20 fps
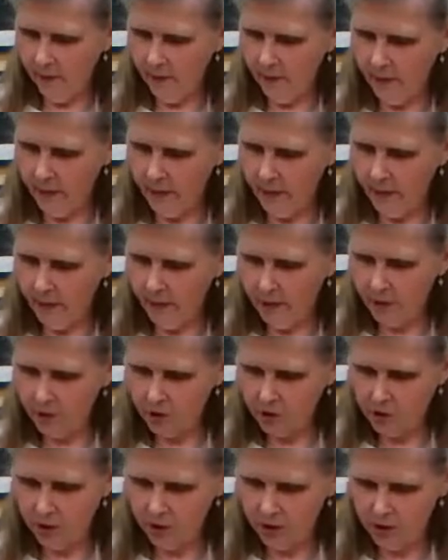The pepper
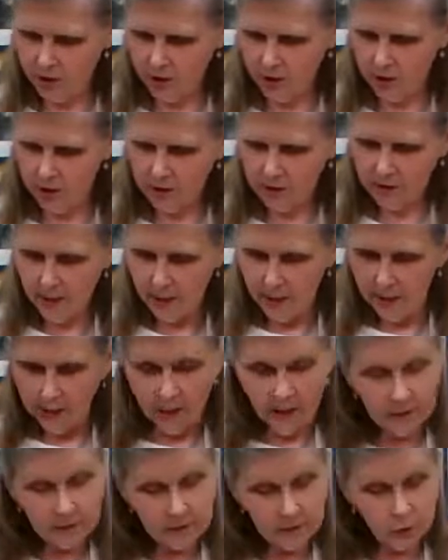jack cheese,
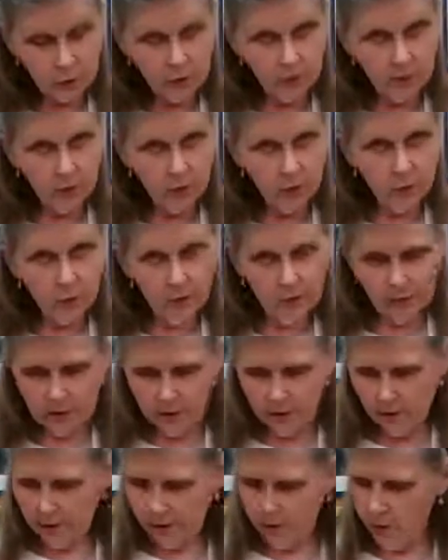and this would be good
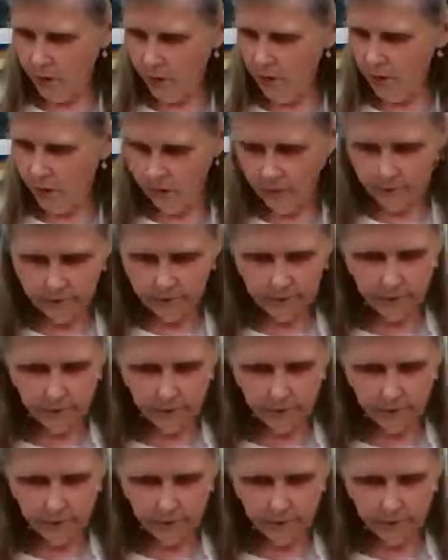melted as well.